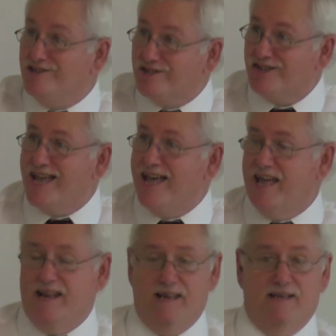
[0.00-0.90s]

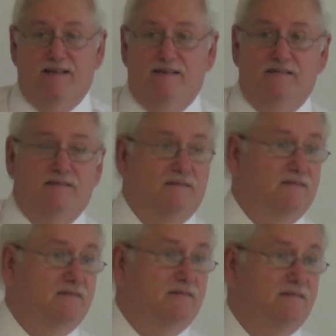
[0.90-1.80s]
sin.
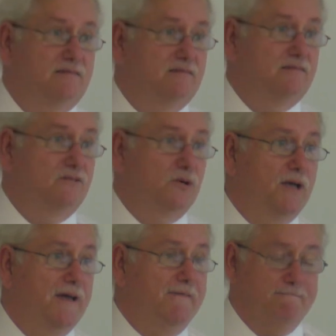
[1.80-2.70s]

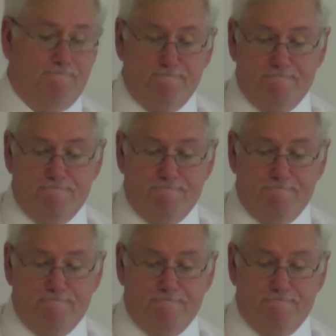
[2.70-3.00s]
Okay?